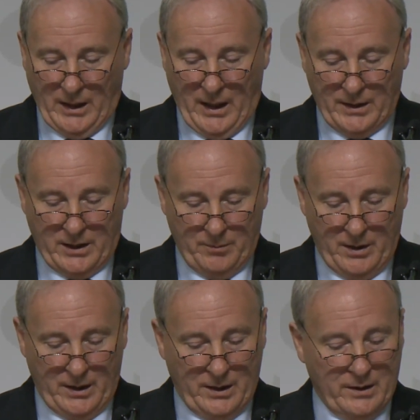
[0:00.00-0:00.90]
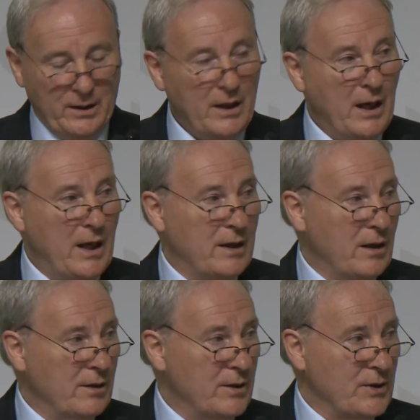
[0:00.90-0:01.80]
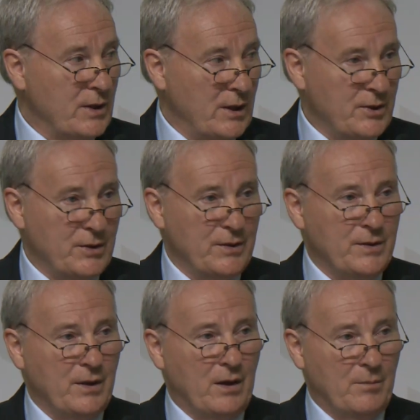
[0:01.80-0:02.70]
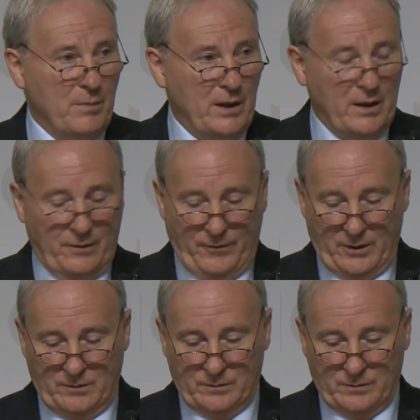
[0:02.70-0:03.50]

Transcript: and committed, and our discussions are meaningful.